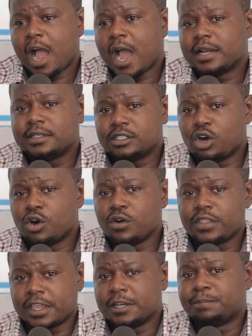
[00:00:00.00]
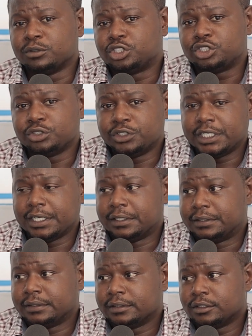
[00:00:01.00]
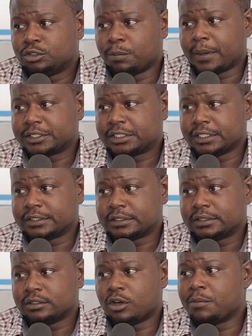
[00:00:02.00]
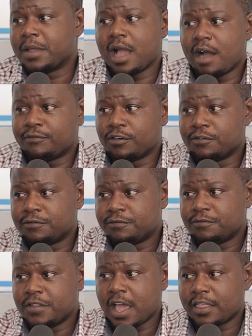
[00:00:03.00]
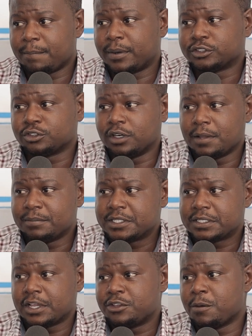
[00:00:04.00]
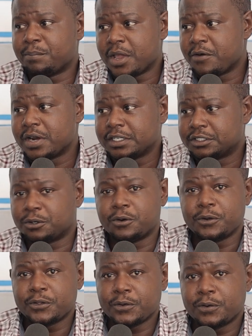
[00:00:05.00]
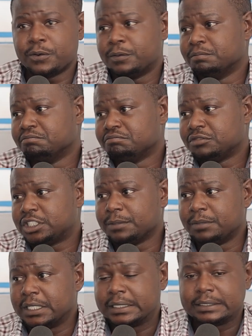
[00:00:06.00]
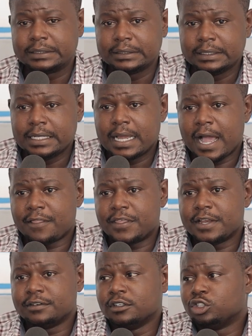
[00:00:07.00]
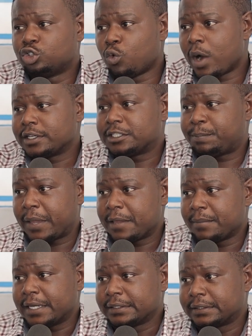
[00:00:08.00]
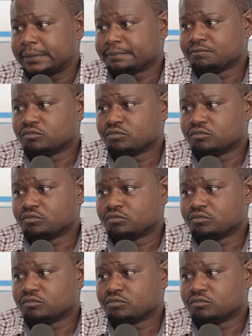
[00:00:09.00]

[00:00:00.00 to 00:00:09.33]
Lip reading: add all the inputs you need to purchase on behalf of the other person. Let me say your parent or your siblings. And then towards payment,